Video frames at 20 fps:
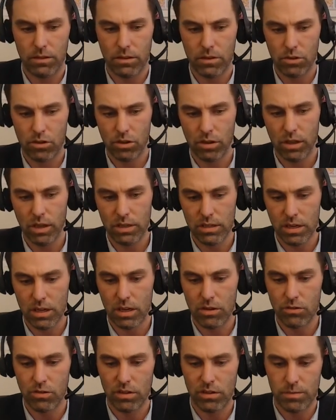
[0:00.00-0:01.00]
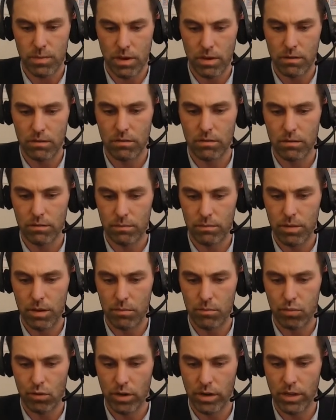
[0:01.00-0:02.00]
Chile as a country has been
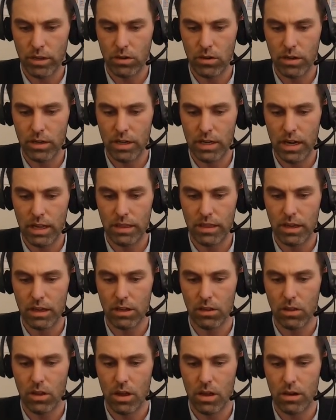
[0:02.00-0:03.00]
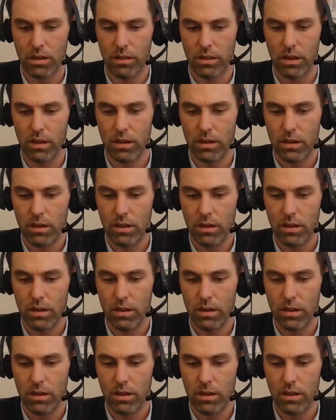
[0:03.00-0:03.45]
pretty good, and I think a lot of